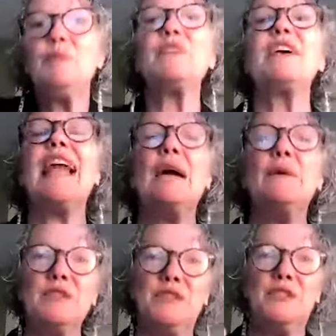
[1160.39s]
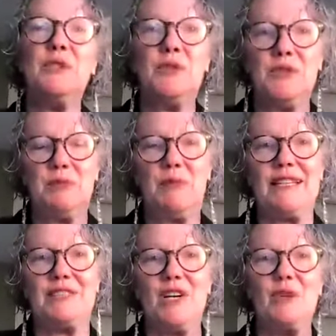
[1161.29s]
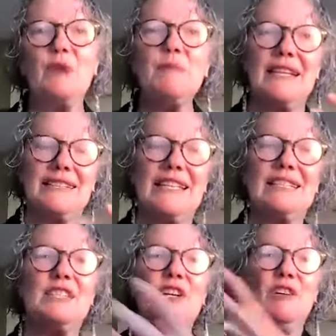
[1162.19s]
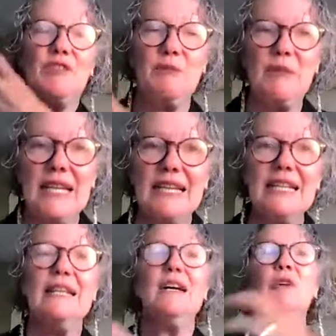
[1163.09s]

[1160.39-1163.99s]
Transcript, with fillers: But then I would choose based on what makes sense for me,